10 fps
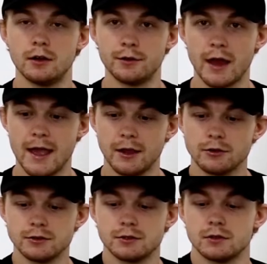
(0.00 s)
the
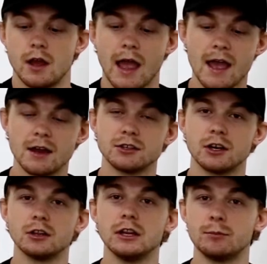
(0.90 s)
hangers, and
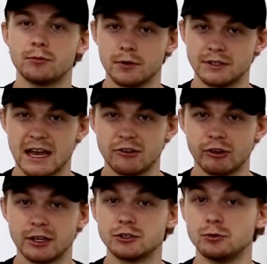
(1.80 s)
a clip for
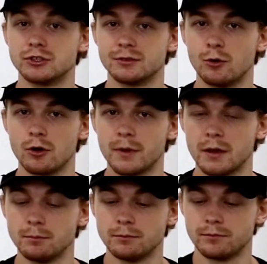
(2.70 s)
attaching it to a support
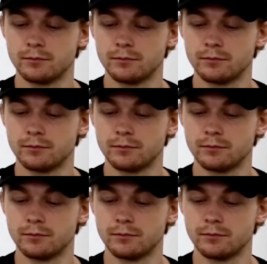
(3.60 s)
beam,